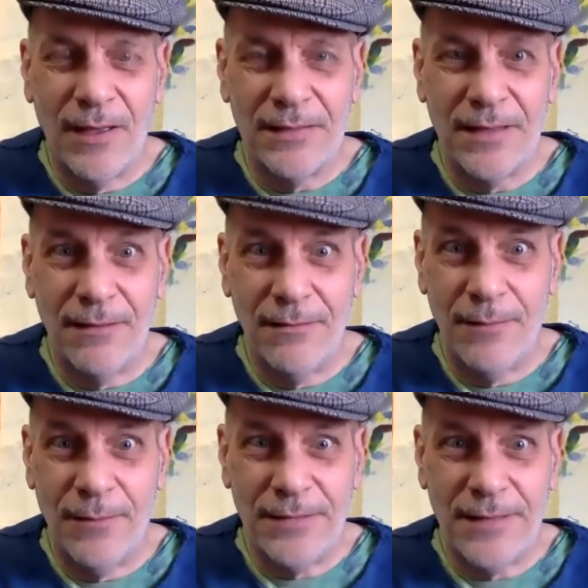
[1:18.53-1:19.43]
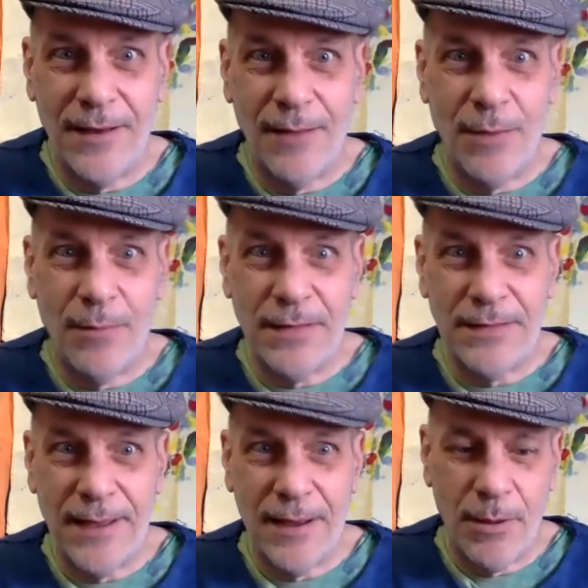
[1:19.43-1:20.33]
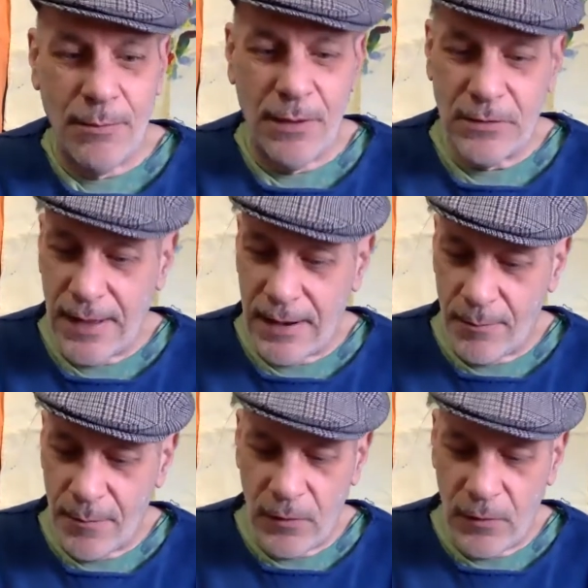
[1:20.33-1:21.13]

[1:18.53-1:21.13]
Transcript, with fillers: It's like, oh, I messed that up. I messed that up. I messed that up.